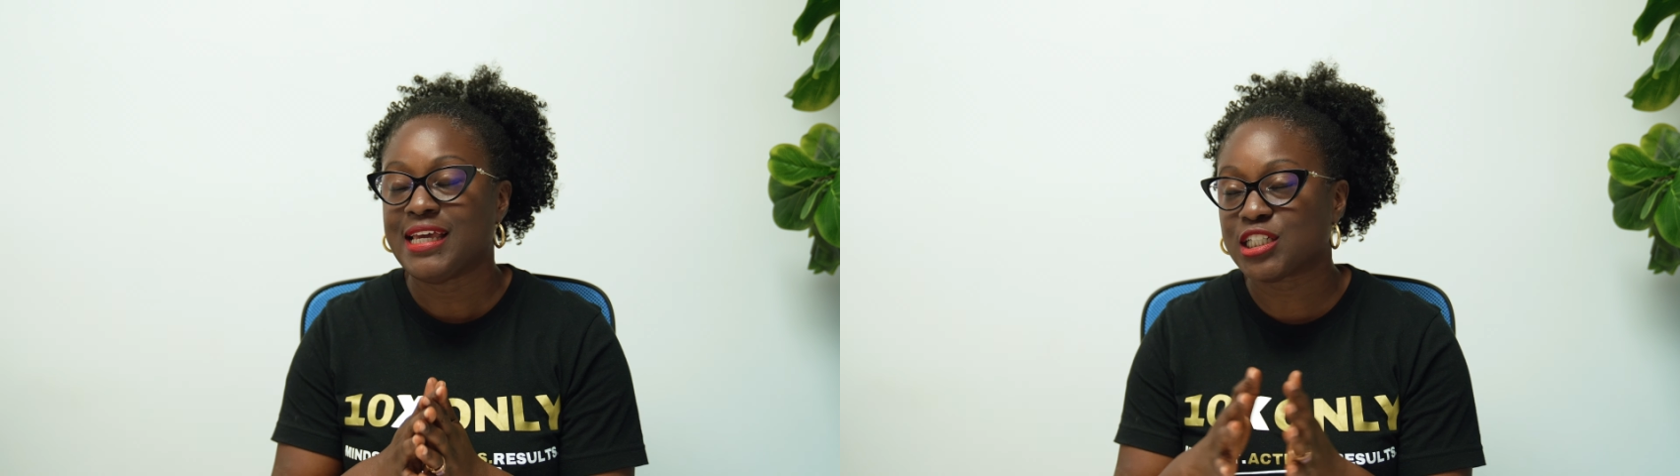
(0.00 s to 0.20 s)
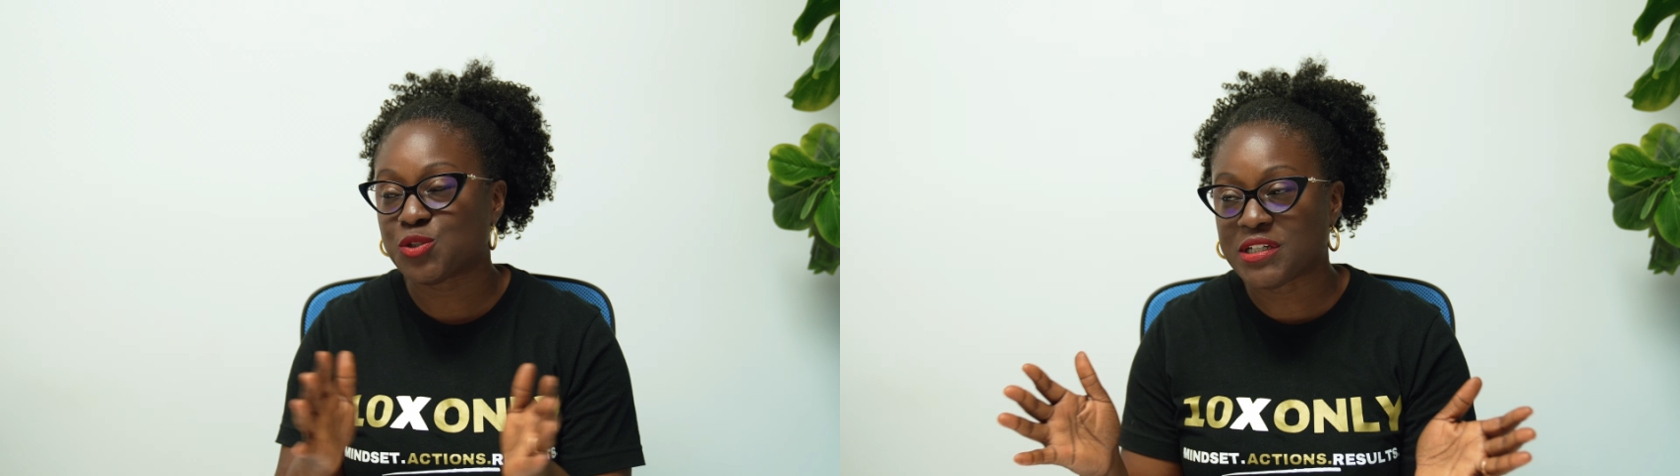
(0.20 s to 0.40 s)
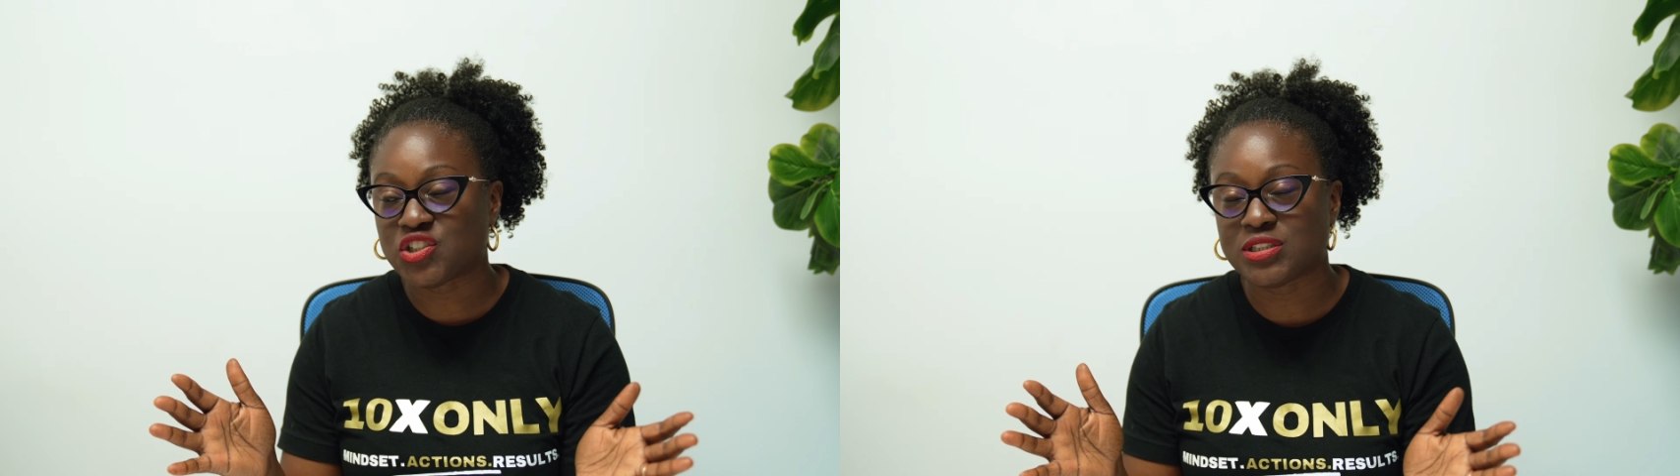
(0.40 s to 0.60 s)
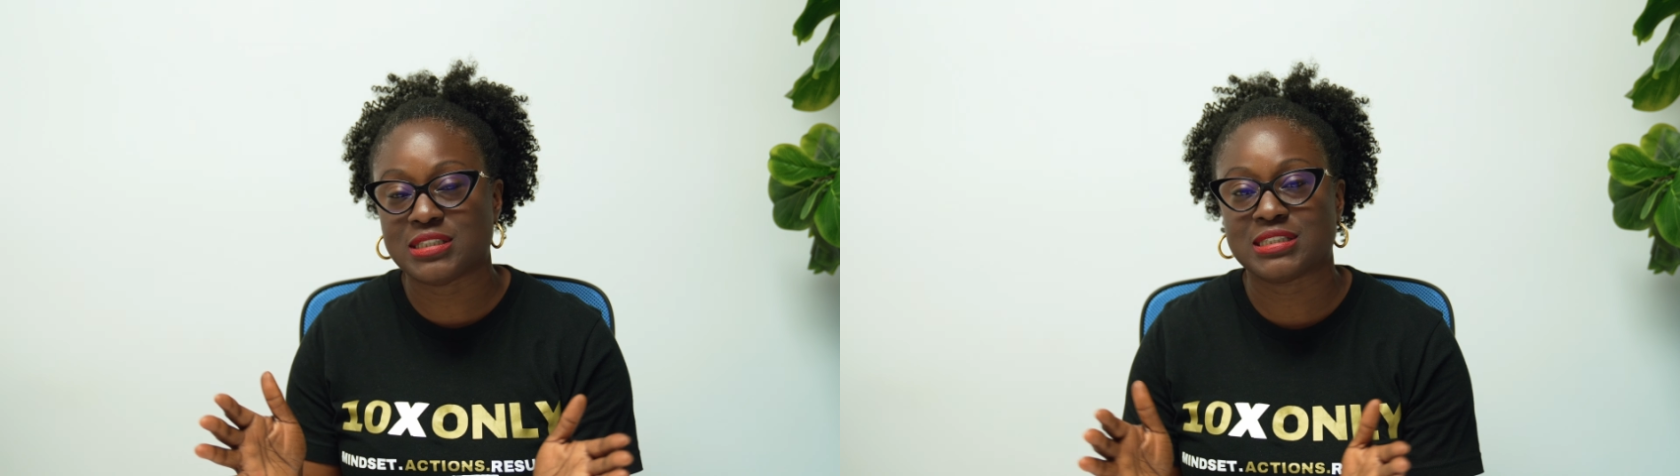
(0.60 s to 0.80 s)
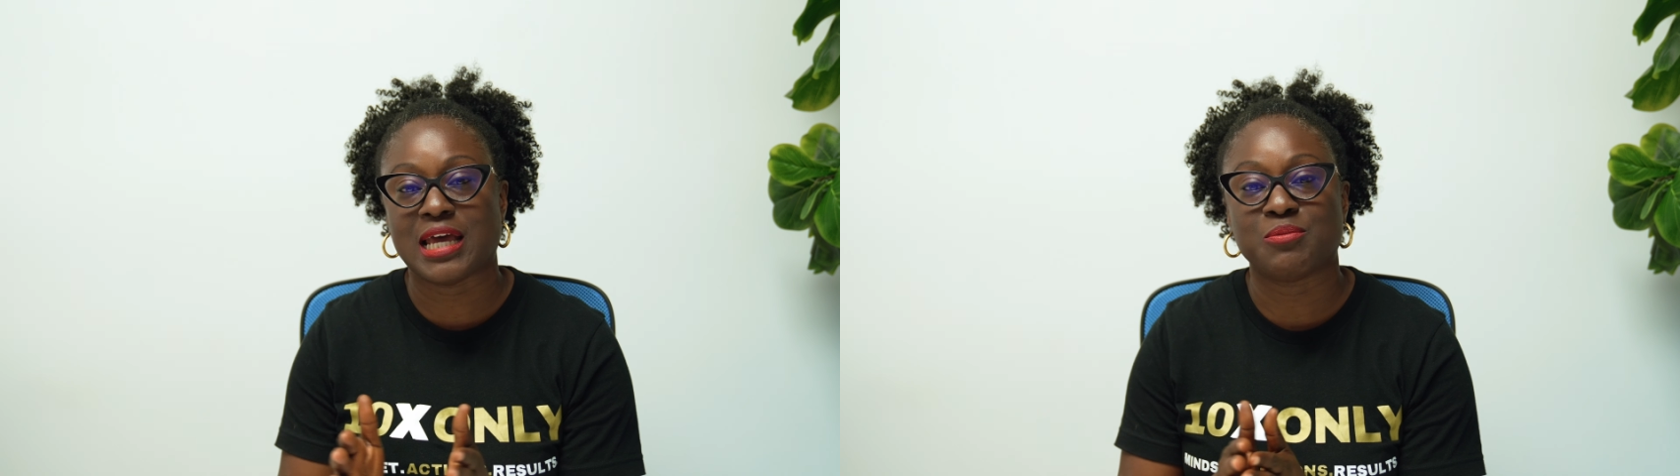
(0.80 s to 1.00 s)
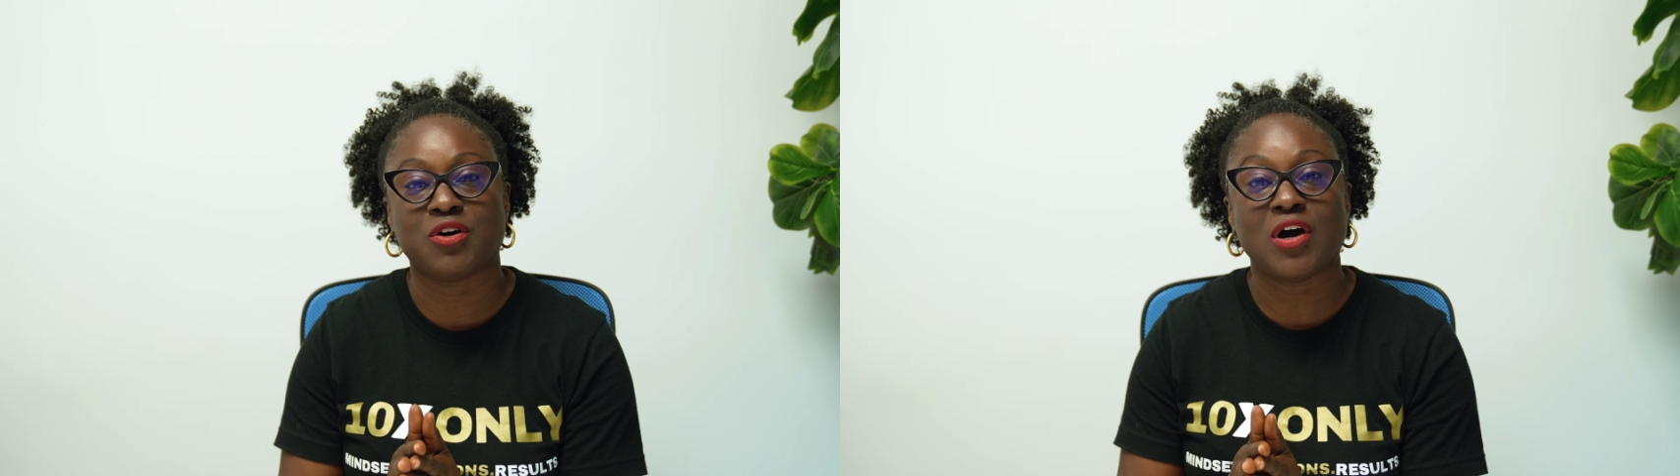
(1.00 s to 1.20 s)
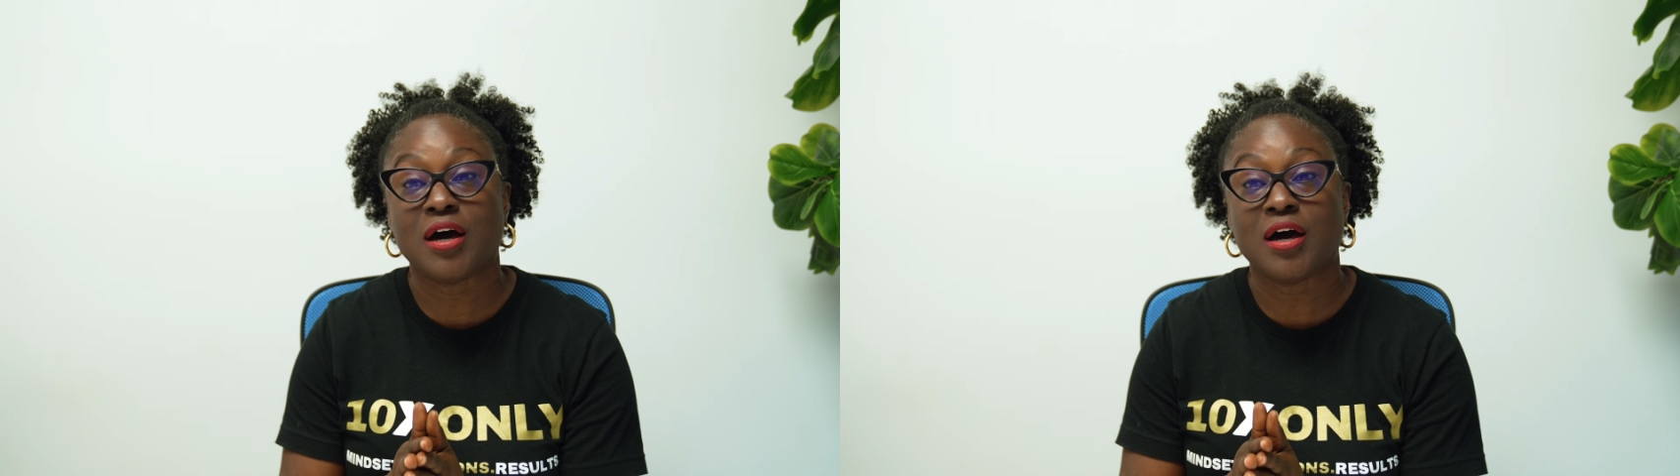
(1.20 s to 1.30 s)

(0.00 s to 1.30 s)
especially in this time of